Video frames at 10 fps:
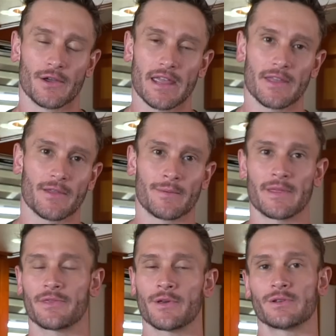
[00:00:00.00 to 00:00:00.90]
Okay,
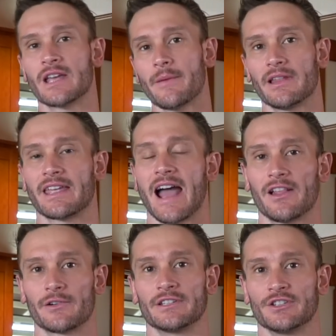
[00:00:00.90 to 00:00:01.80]
but those couple of
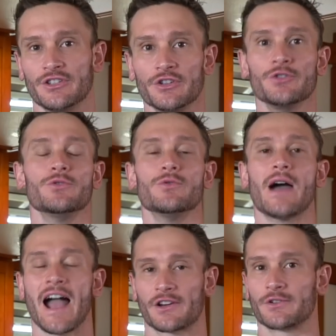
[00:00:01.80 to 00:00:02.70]
calories do
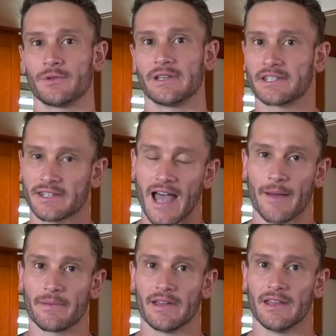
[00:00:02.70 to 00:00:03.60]
actually
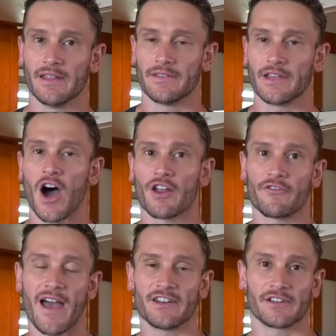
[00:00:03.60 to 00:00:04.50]
stop the
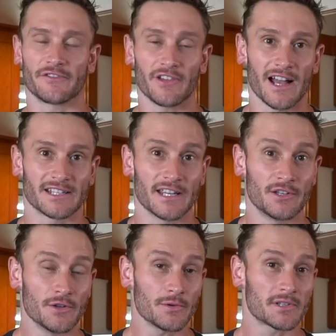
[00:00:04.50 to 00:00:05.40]
autophagic flux. They
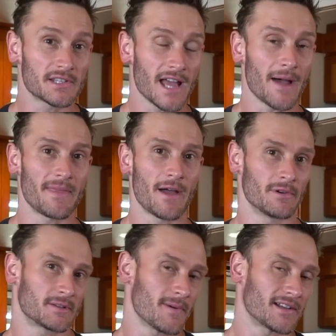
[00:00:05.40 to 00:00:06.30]
do stop that
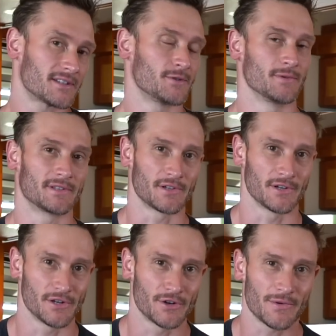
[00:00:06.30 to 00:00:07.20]
response to a
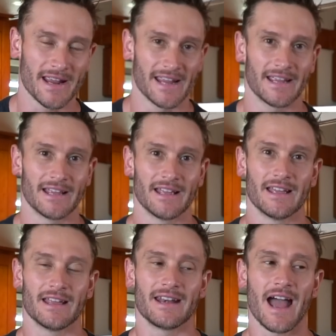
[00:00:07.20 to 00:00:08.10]
certain degree.
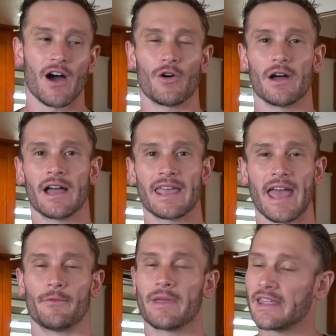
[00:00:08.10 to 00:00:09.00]
Now,
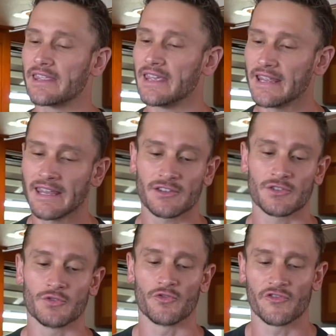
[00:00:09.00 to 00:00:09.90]
again, we could get
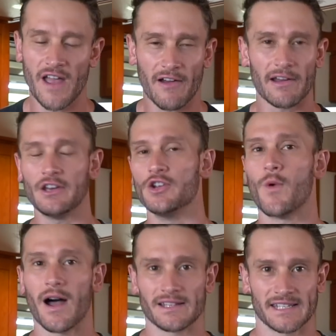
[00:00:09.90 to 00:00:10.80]
into very
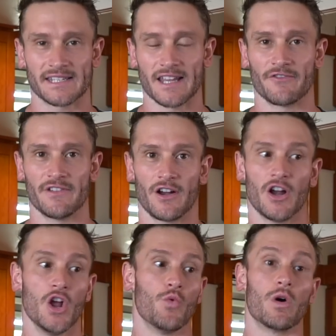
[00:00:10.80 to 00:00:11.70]
nuancy stuff here.
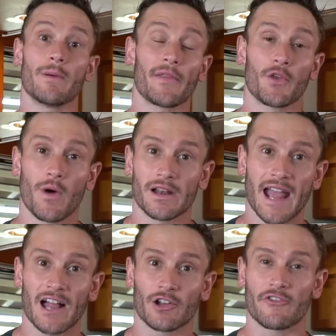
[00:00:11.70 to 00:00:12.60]
What about the one
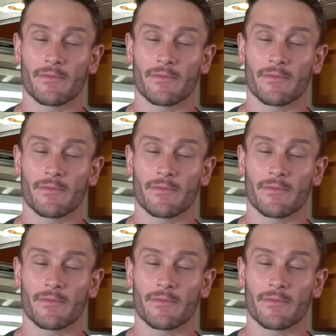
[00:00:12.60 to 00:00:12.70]
calorie